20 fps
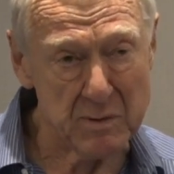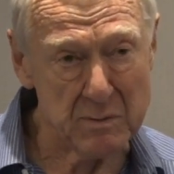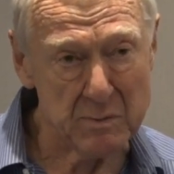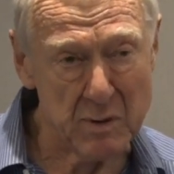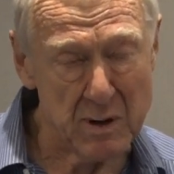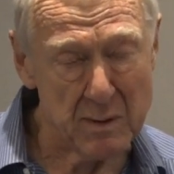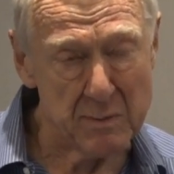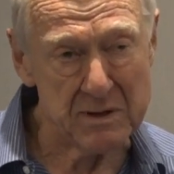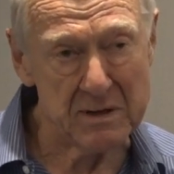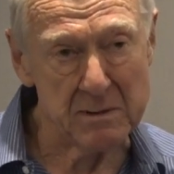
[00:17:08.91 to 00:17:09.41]

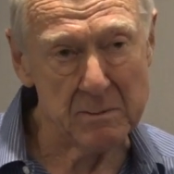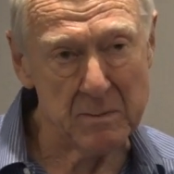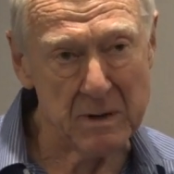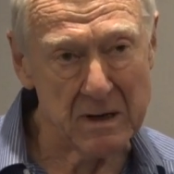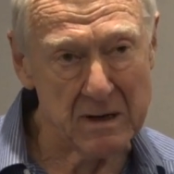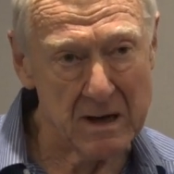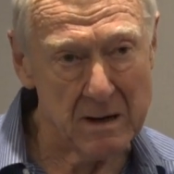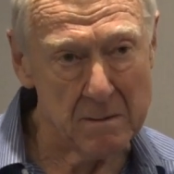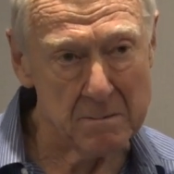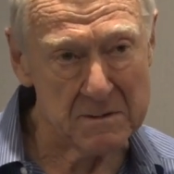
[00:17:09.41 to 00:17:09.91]
property
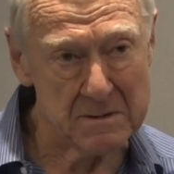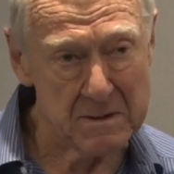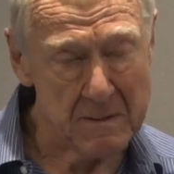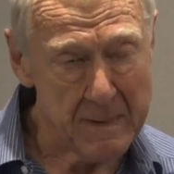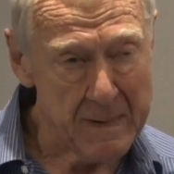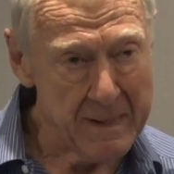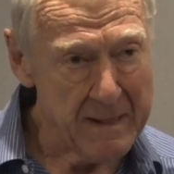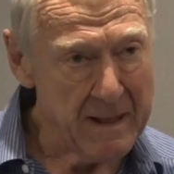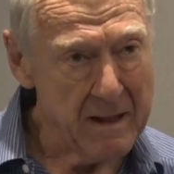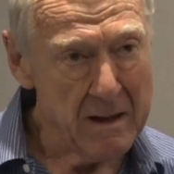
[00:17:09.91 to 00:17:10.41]
becomes
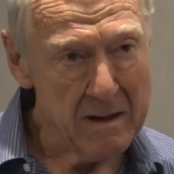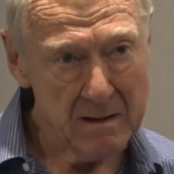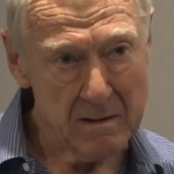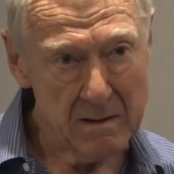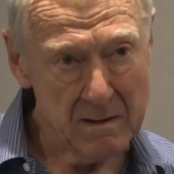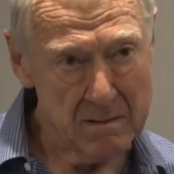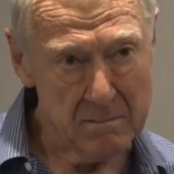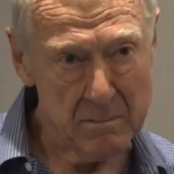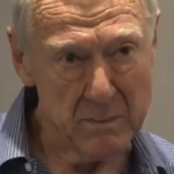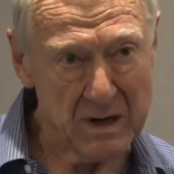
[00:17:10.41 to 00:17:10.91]

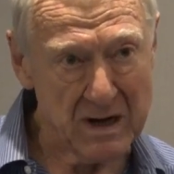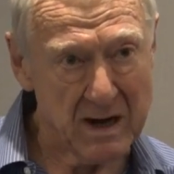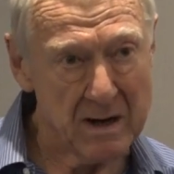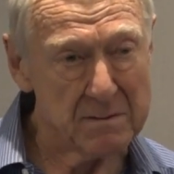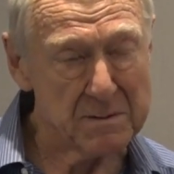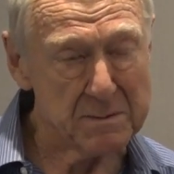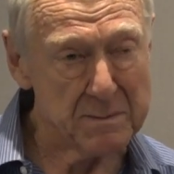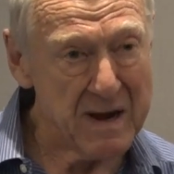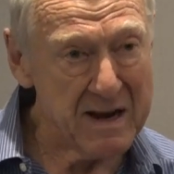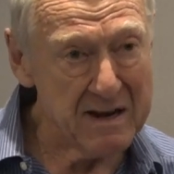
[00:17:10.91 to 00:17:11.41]

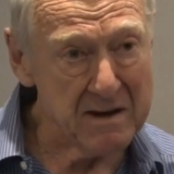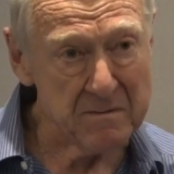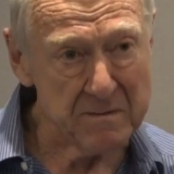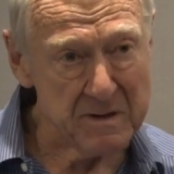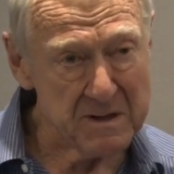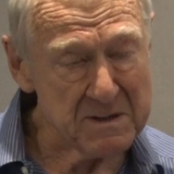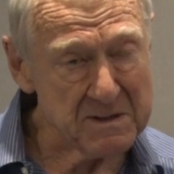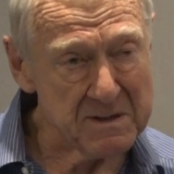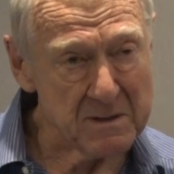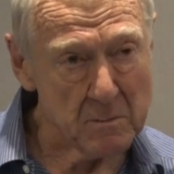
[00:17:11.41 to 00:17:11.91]

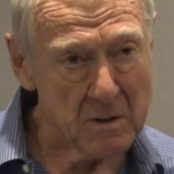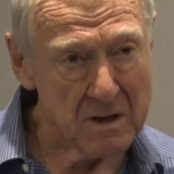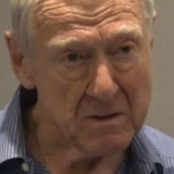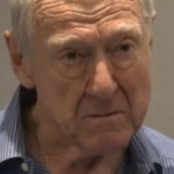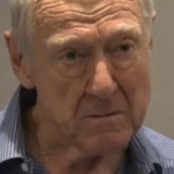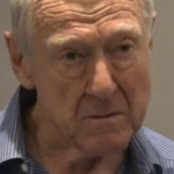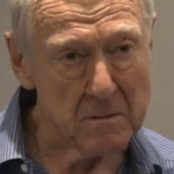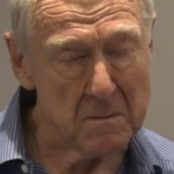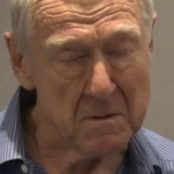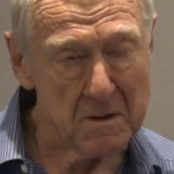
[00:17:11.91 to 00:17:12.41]
manifest in one
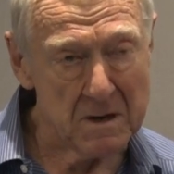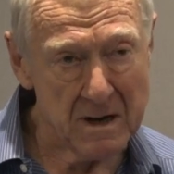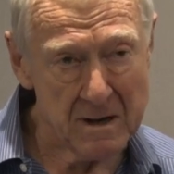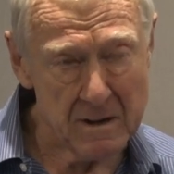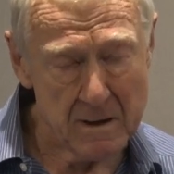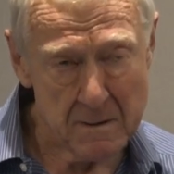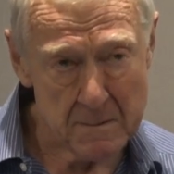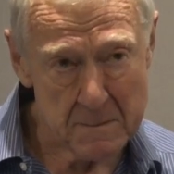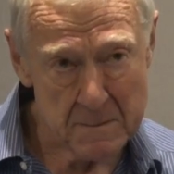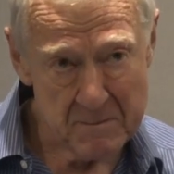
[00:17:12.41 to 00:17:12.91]
form or
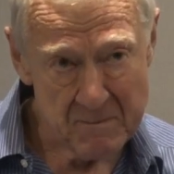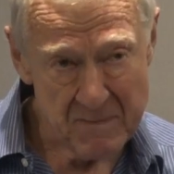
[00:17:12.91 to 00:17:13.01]
another.